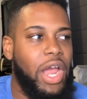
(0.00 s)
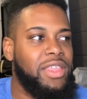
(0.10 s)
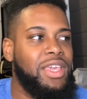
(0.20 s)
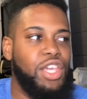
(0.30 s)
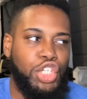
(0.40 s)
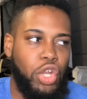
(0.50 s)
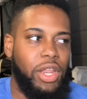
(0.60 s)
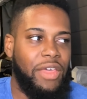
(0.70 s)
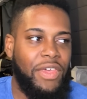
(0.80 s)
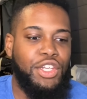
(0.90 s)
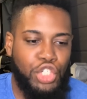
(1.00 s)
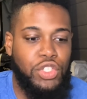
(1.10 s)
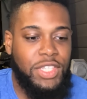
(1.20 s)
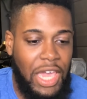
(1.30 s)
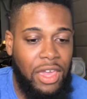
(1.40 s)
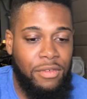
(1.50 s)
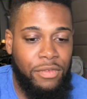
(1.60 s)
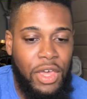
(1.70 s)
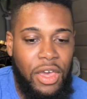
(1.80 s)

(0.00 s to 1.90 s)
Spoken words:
I think he shouldn't. I think he should save